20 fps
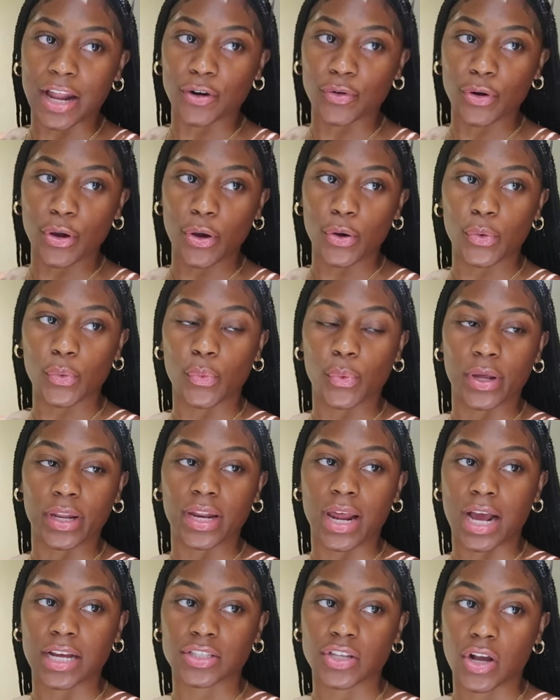I don't know
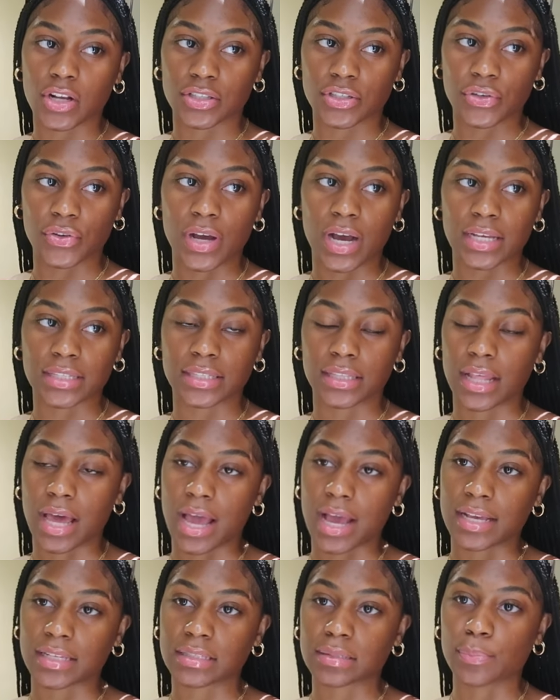when I talked to you guys
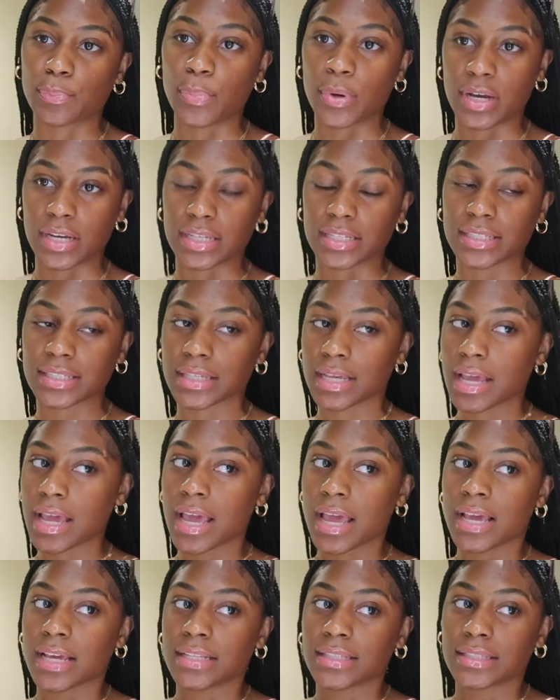last, but
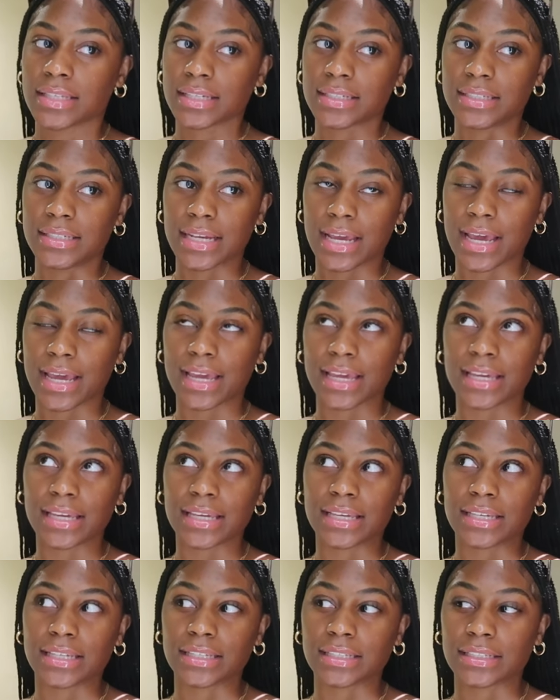today
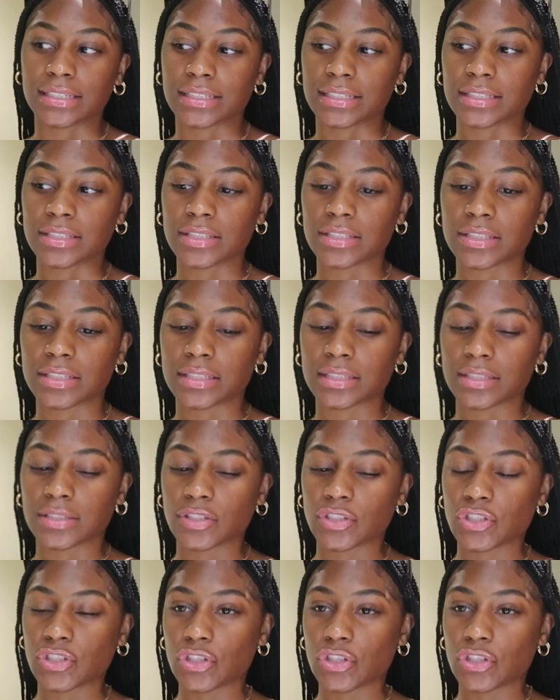is